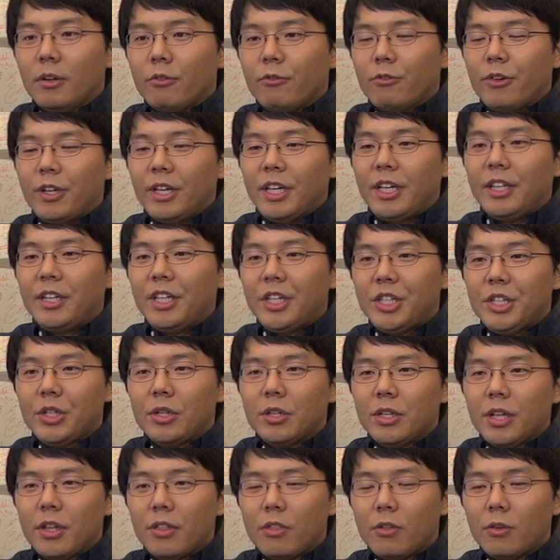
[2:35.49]
We
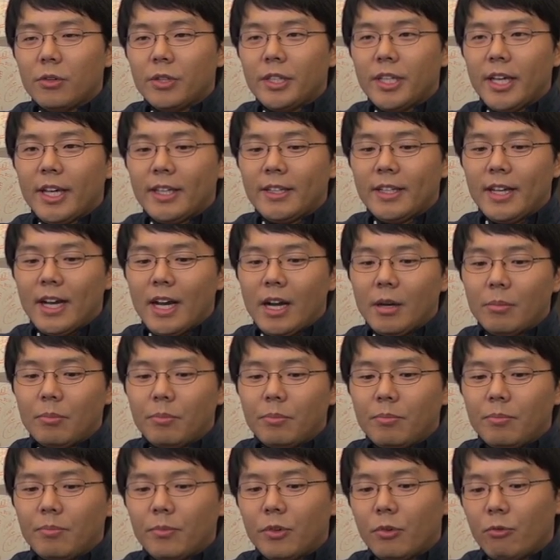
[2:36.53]
initially thought that
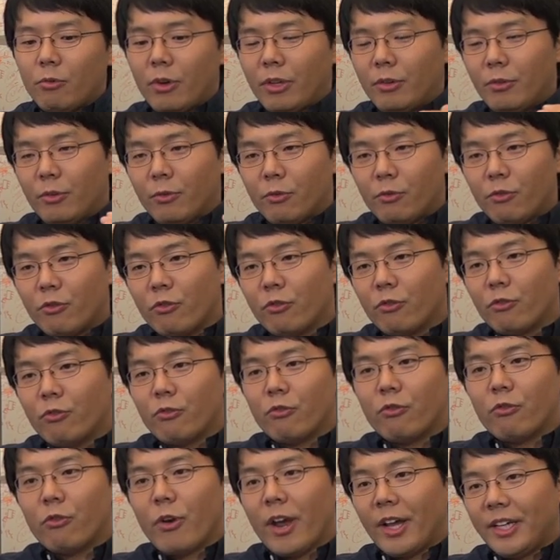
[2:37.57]
when you
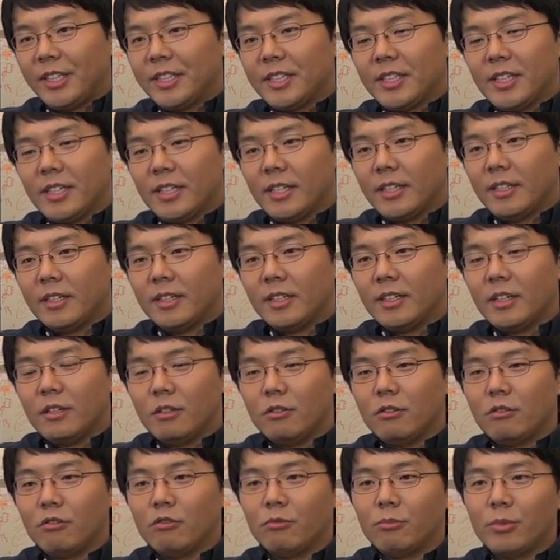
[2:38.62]
raise the
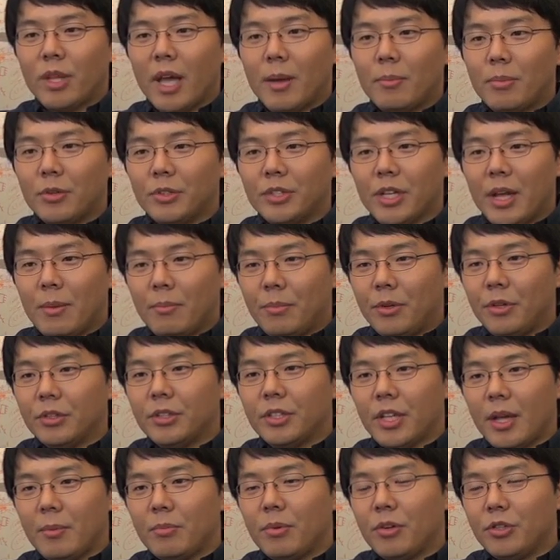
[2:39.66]
room temperature,
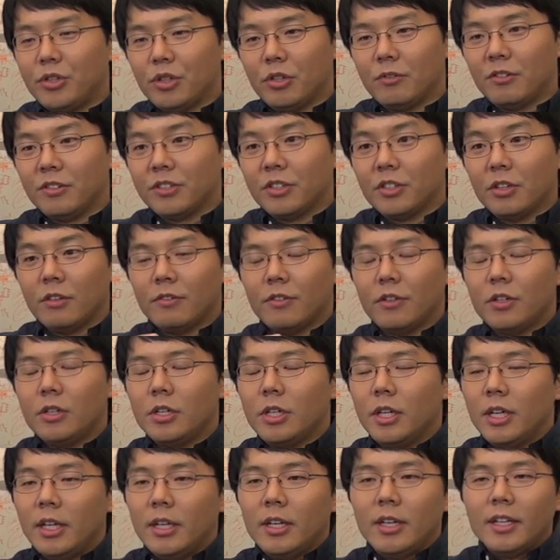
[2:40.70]
ambient temperature of the server,
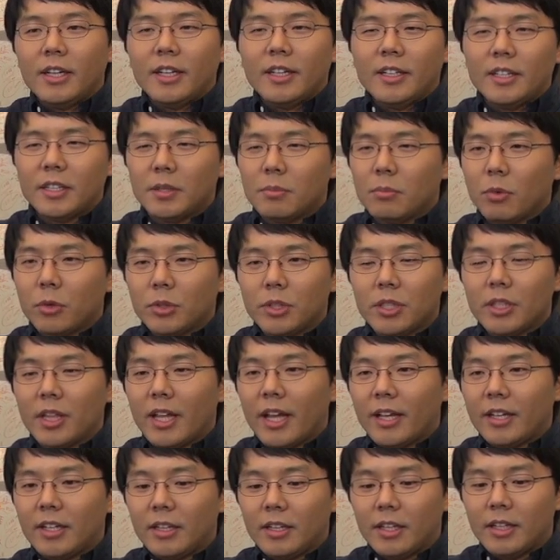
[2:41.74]
it is most
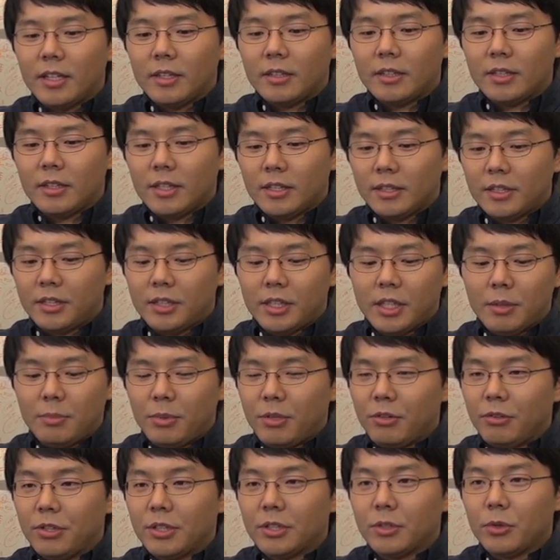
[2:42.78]
likely the
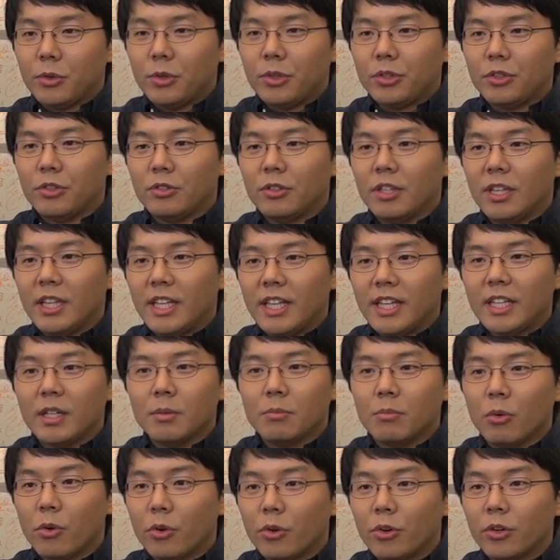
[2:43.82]
CPU is going to leak
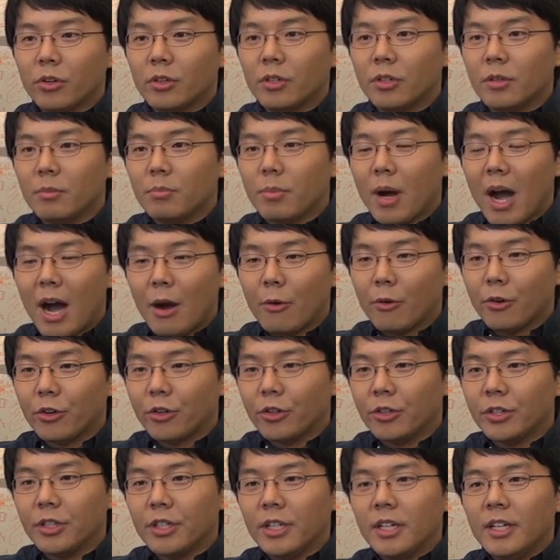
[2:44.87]
more
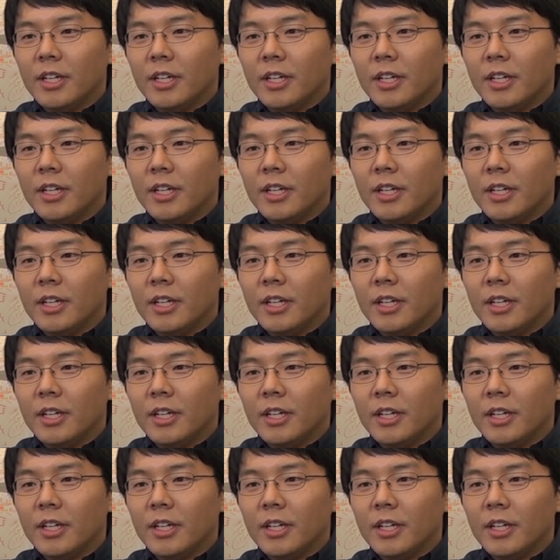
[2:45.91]
power,